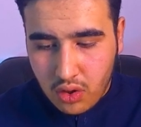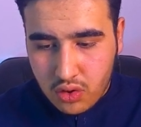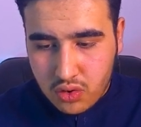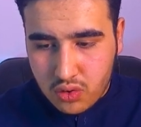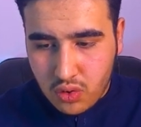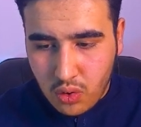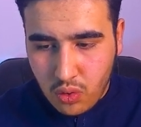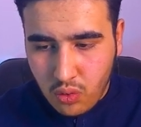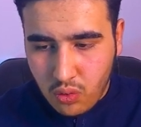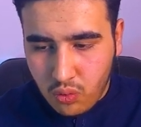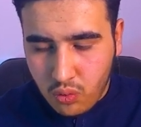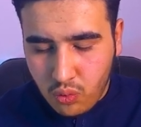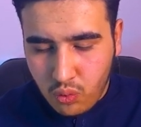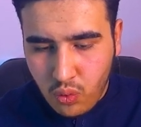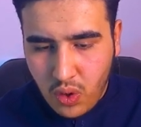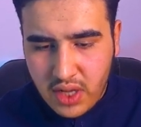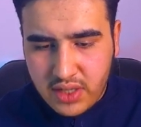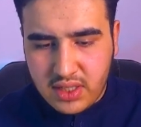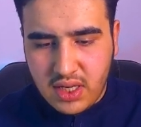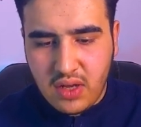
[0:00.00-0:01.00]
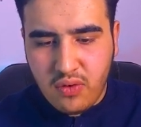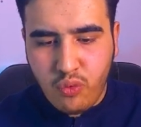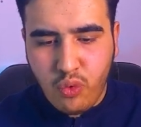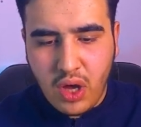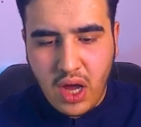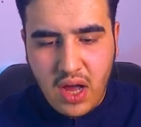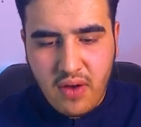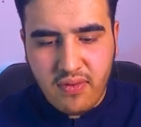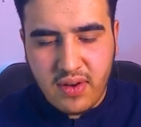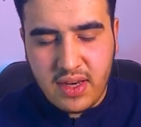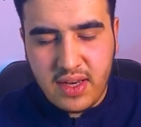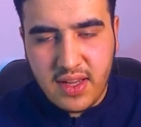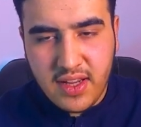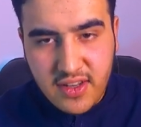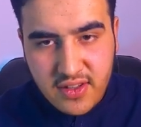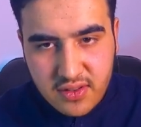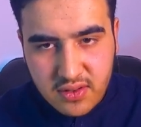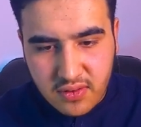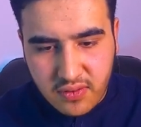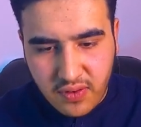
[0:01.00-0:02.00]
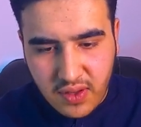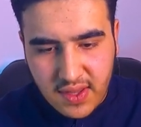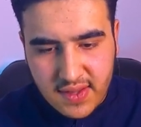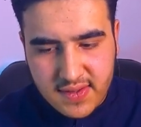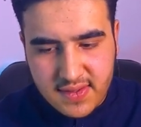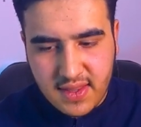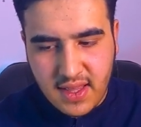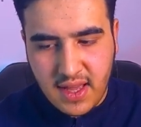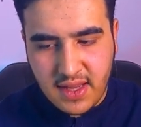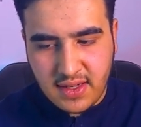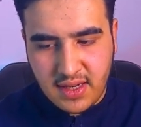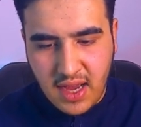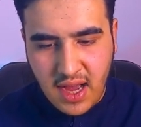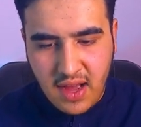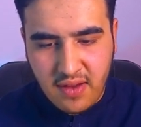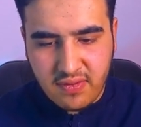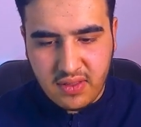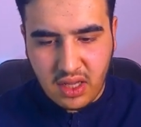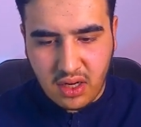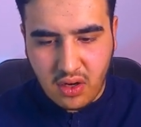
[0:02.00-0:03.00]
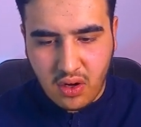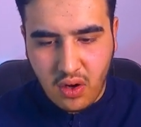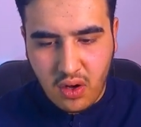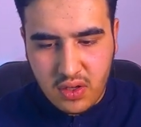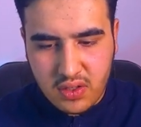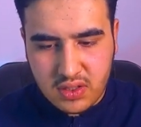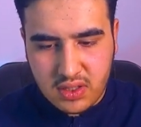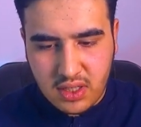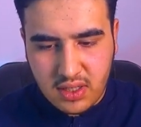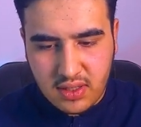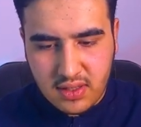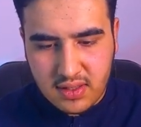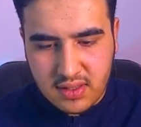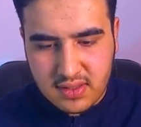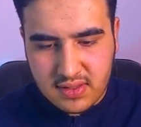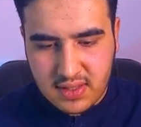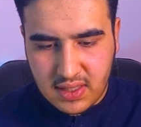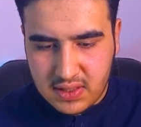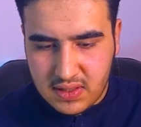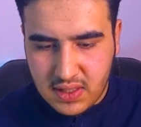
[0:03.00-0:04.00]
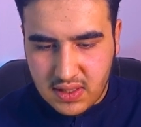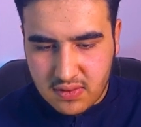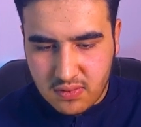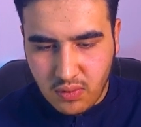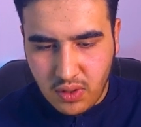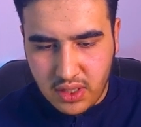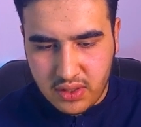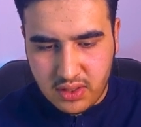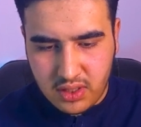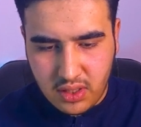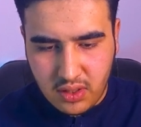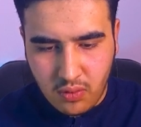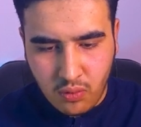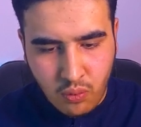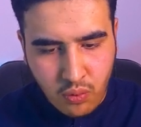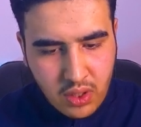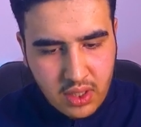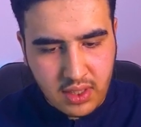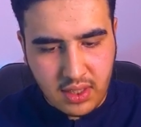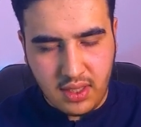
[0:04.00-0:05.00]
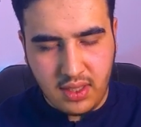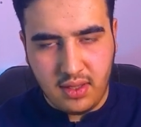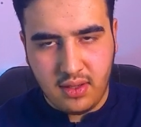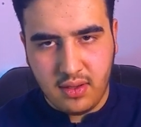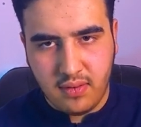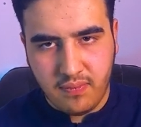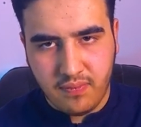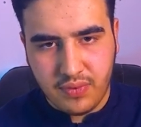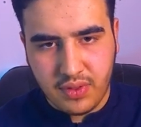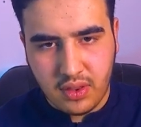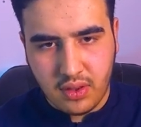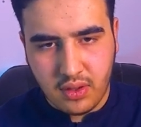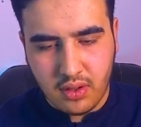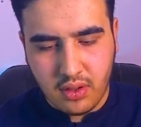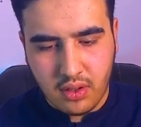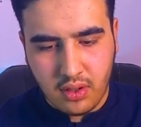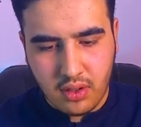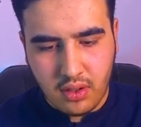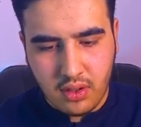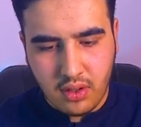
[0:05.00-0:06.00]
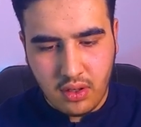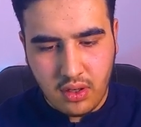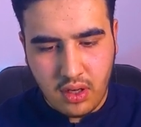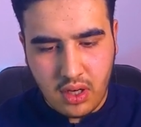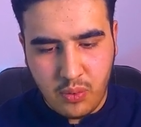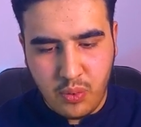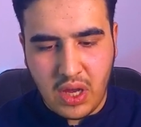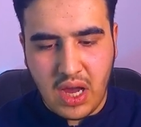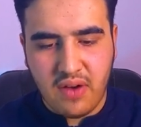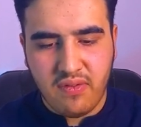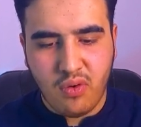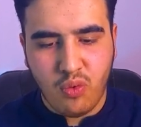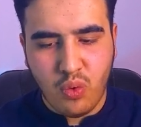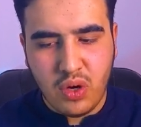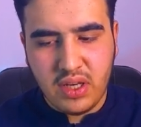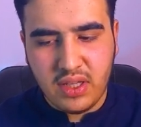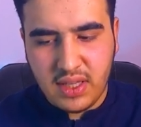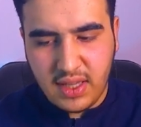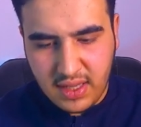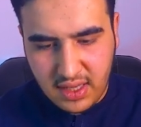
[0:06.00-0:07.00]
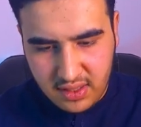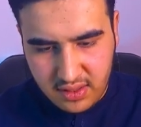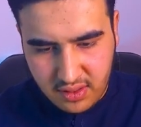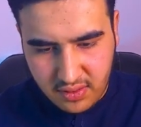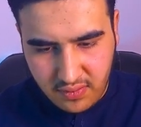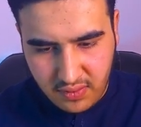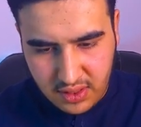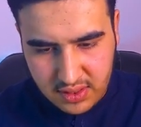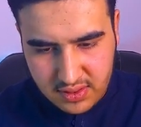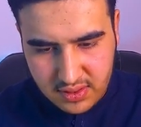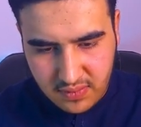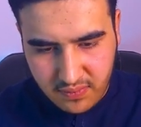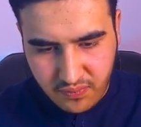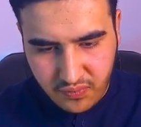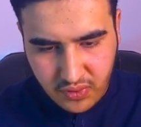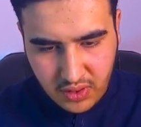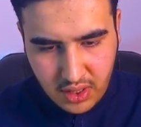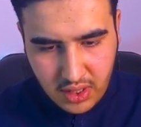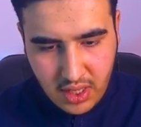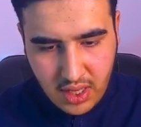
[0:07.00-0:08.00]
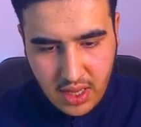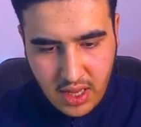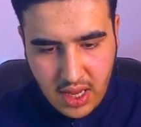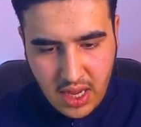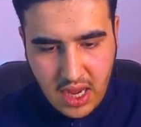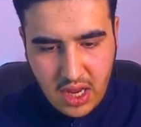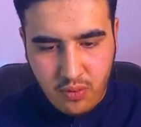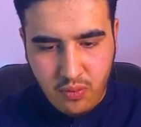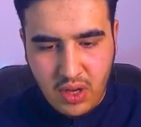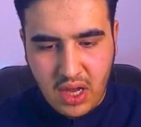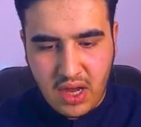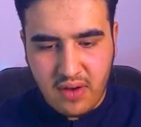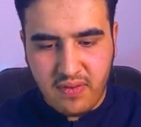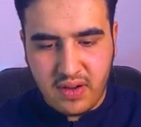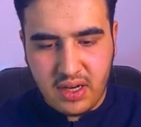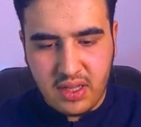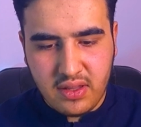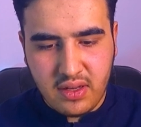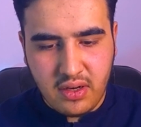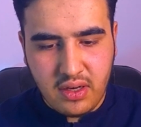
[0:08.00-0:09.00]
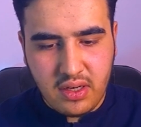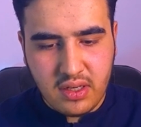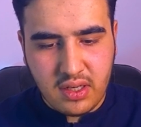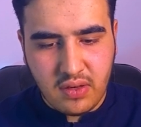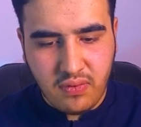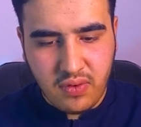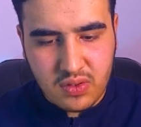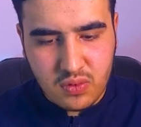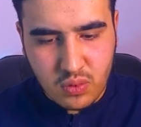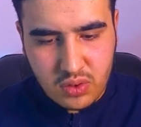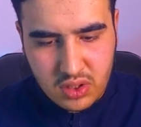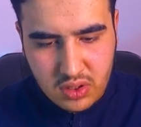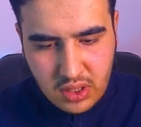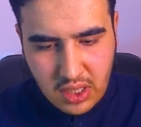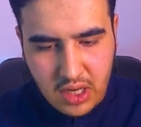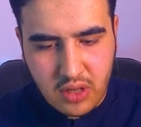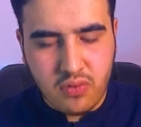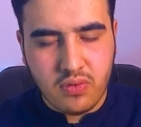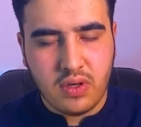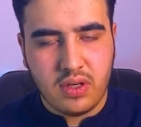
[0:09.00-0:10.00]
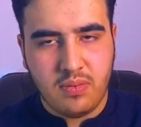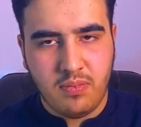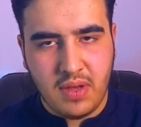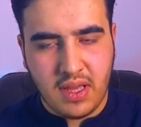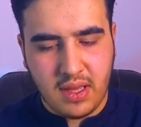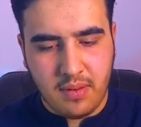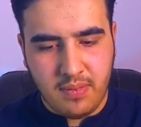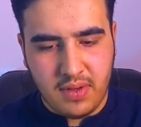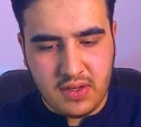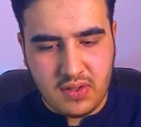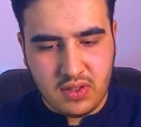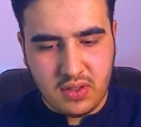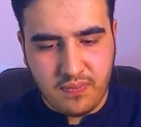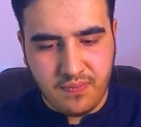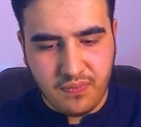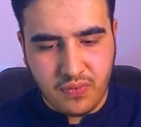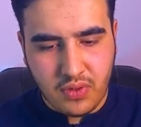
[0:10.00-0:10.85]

So what if we have an interface that have the cost such as what? 1 gig. We have a 1 gig interface, and we have another interface which is 100 megabit.